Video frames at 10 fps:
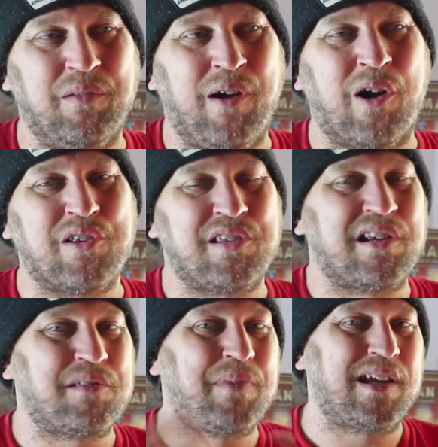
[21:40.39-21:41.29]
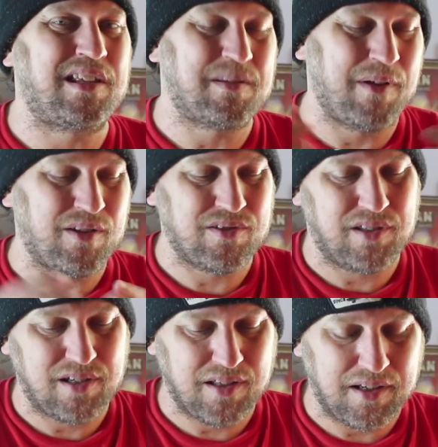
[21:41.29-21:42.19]
hardest thing is picking spells and
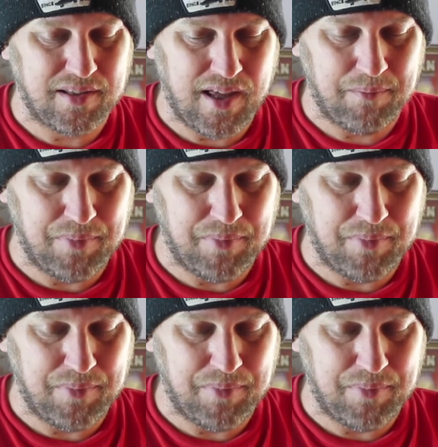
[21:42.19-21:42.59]
things like that.